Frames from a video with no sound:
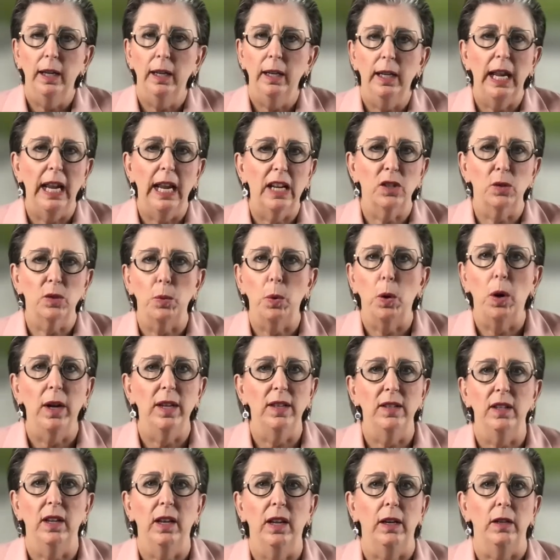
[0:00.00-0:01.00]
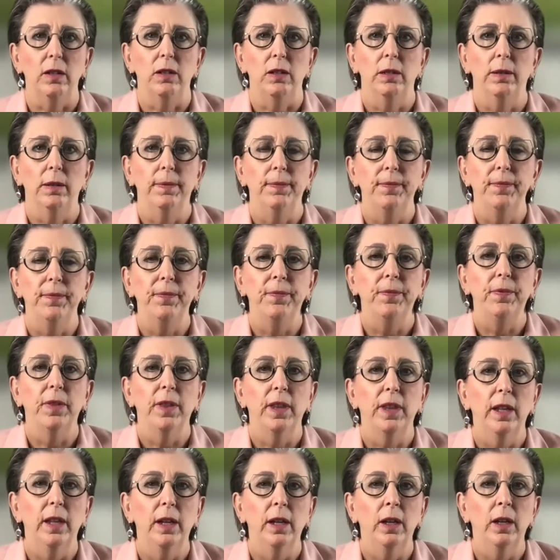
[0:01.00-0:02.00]
XYZ.
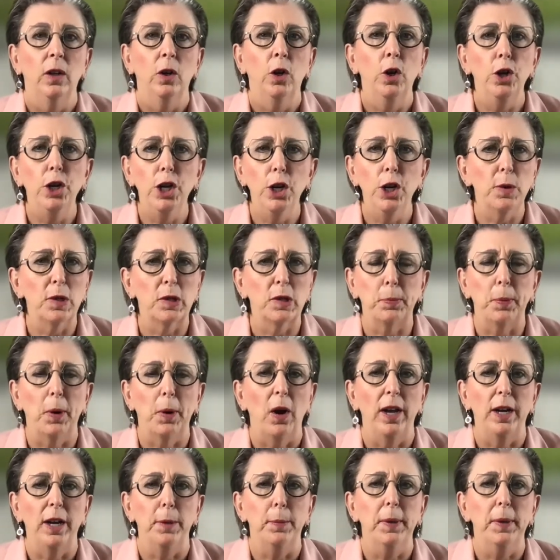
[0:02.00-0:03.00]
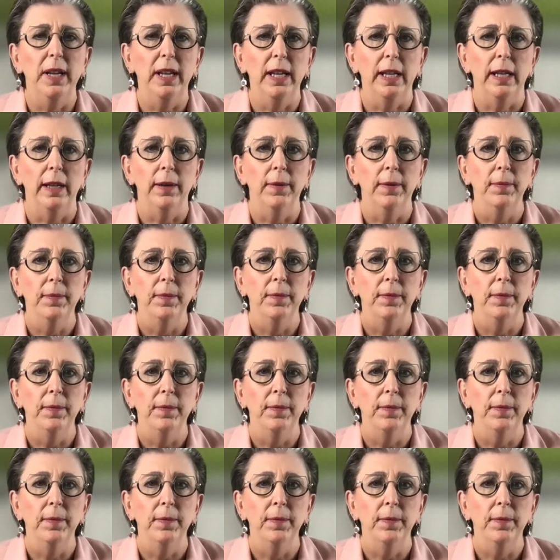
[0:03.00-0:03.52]
Who do you aspire to be?